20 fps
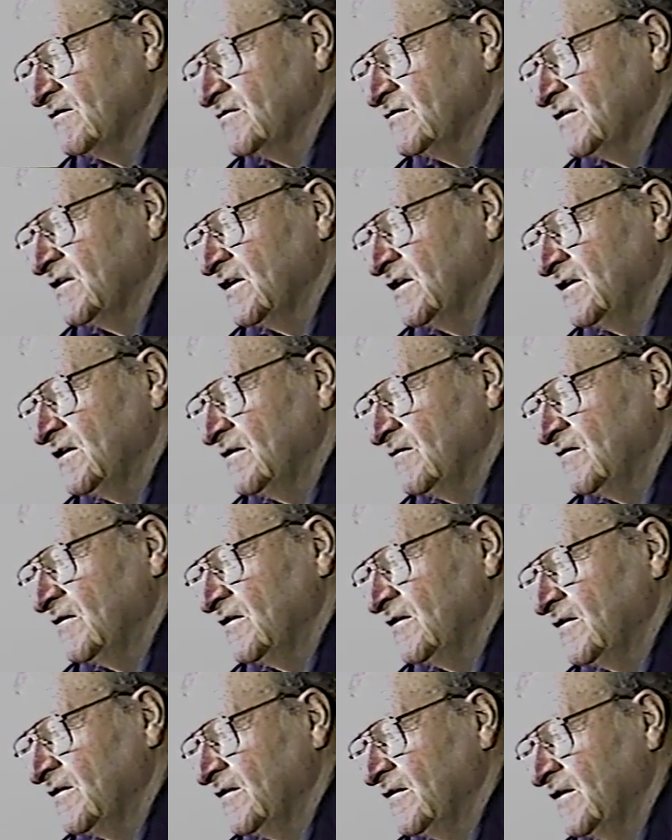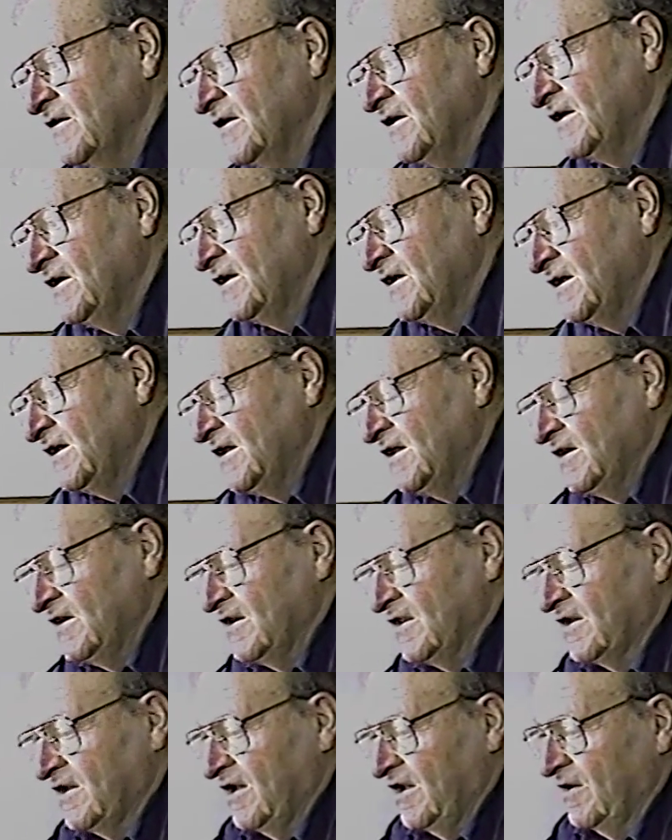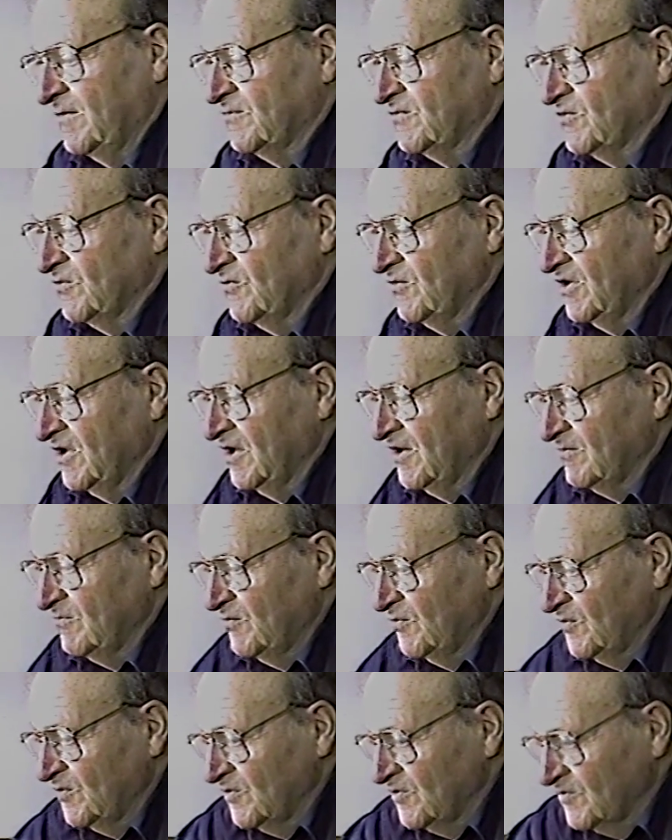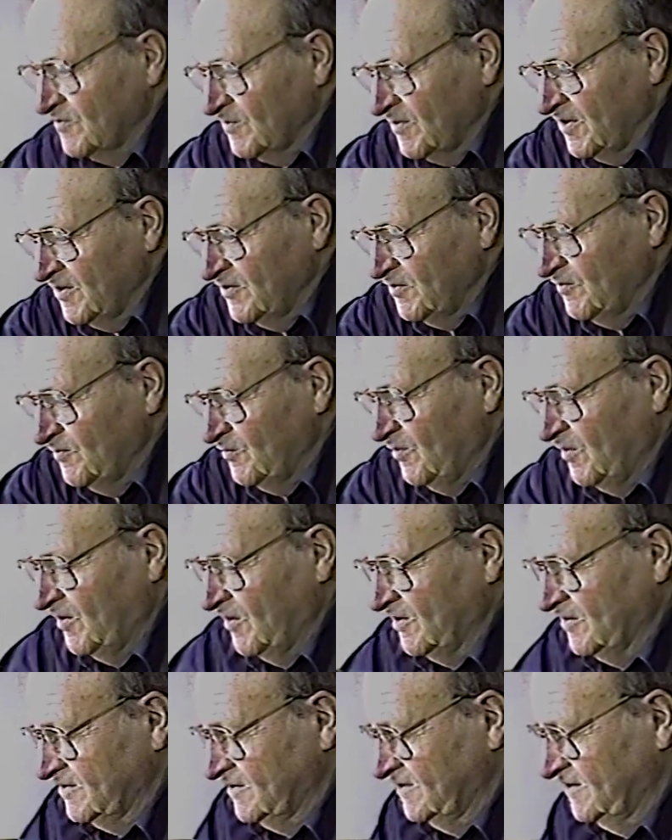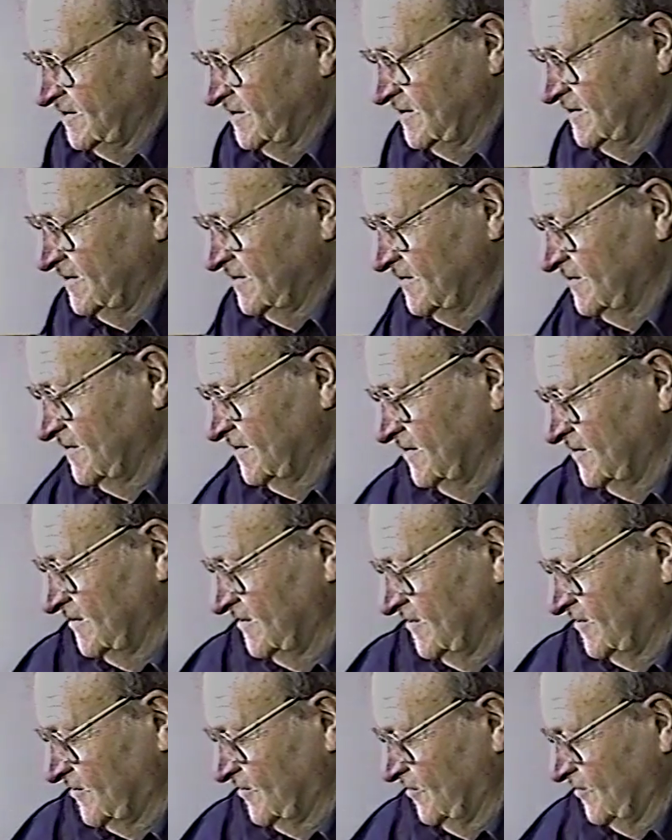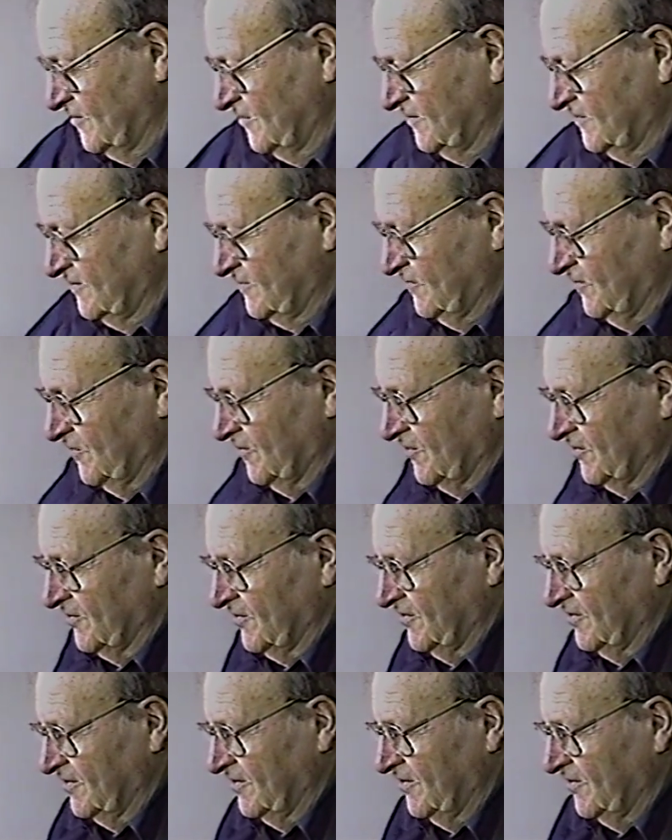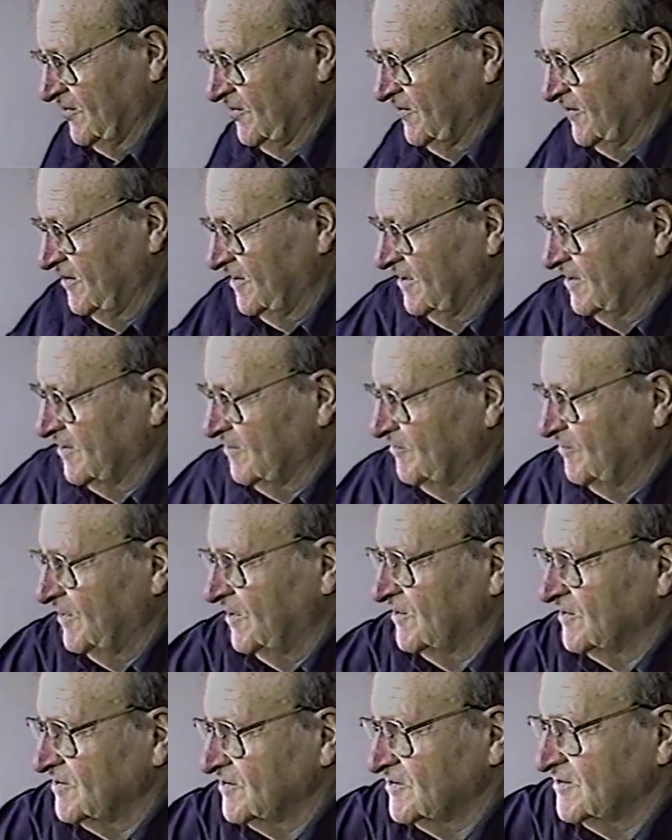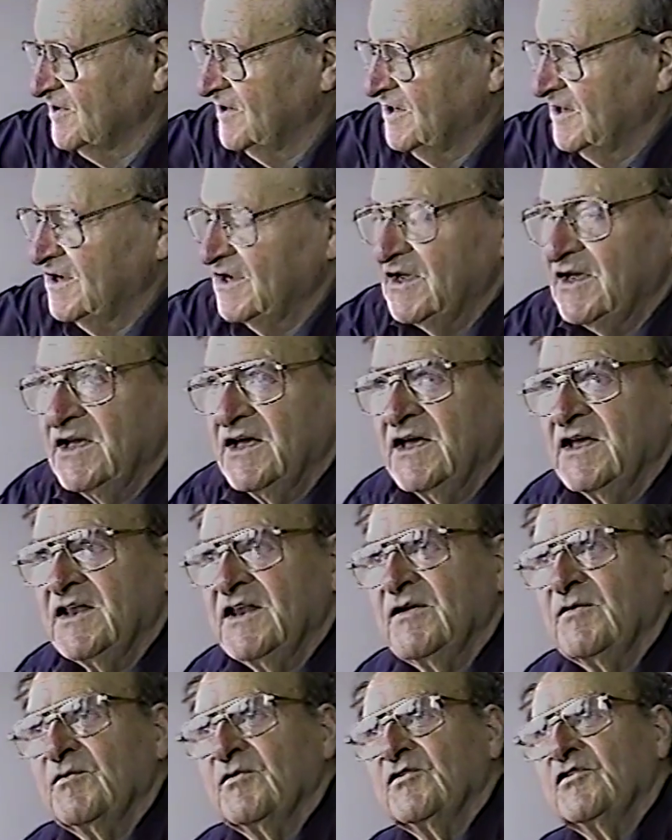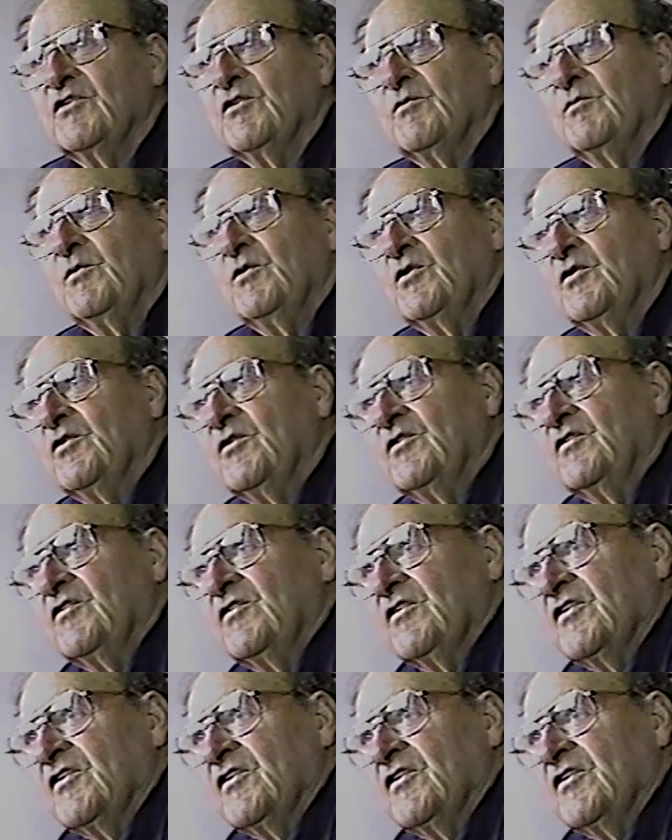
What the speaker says: stayed or anything. And the camps only had boards where you walked, and the cook's corner, and underneath the bunks, there was no boards.